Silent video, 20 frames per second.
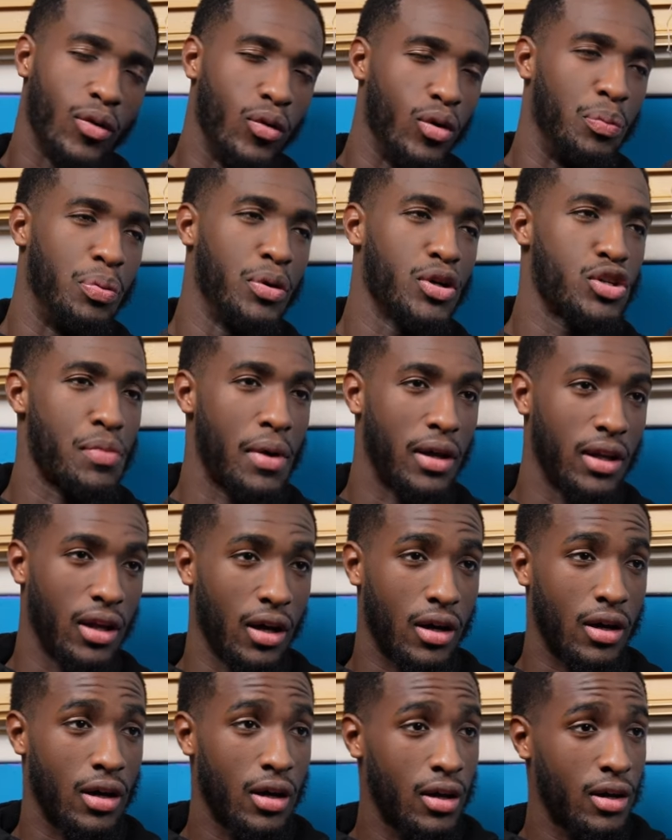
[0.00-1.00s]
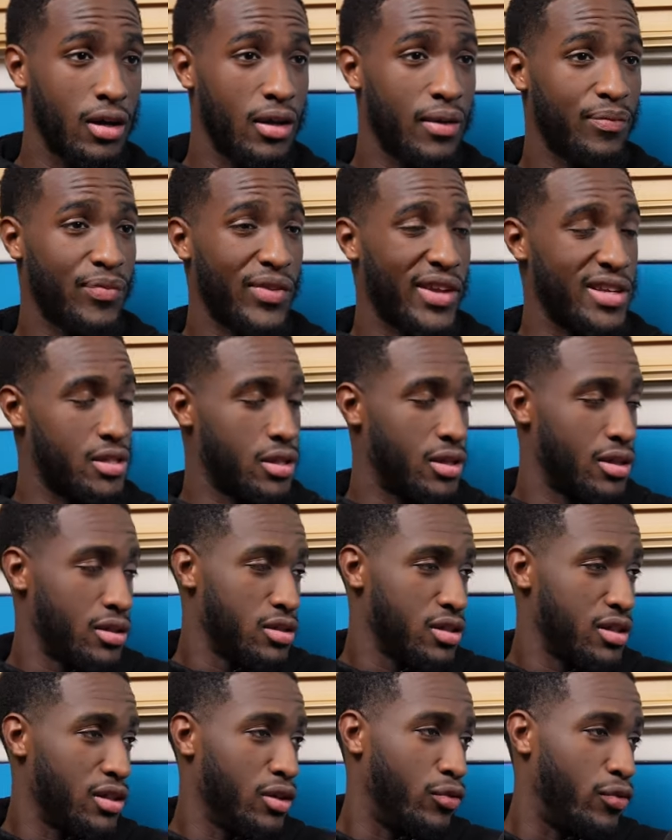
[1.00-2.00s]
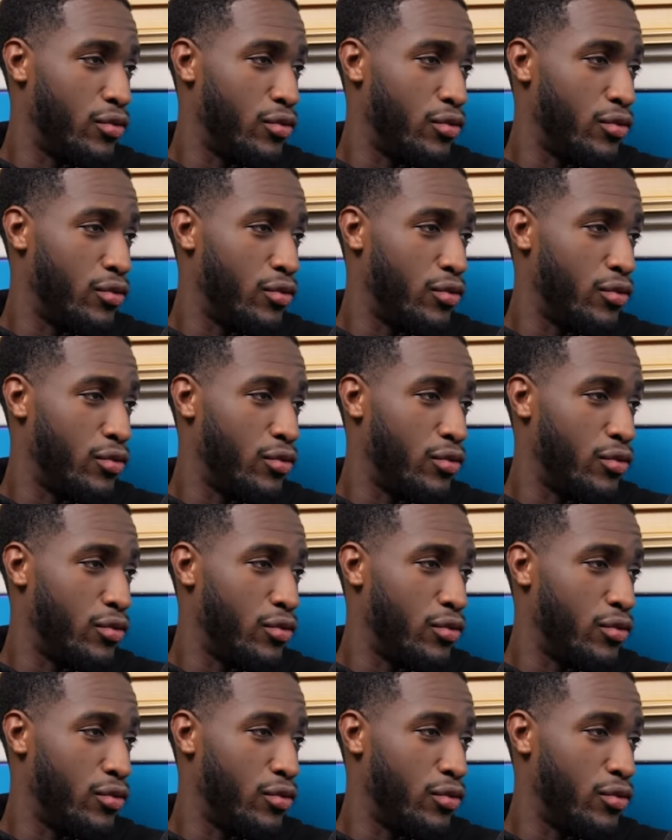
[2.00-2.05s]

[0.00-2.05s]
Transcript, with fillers: don't wanna push my luck. I said, it's a little